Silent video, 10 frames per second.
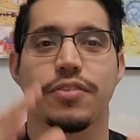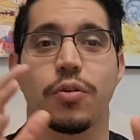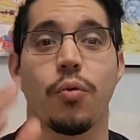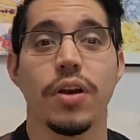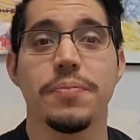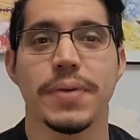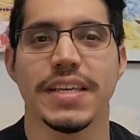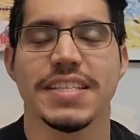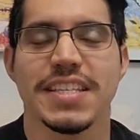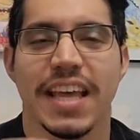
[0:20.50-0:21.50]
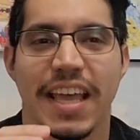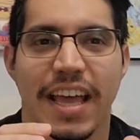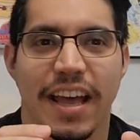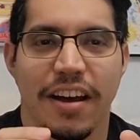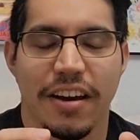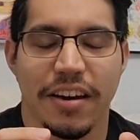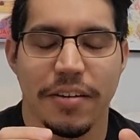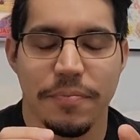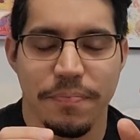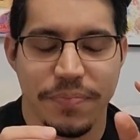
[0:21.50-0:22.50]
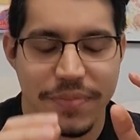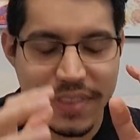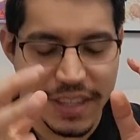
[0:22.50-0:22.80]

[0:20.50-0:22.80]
for One Piece, the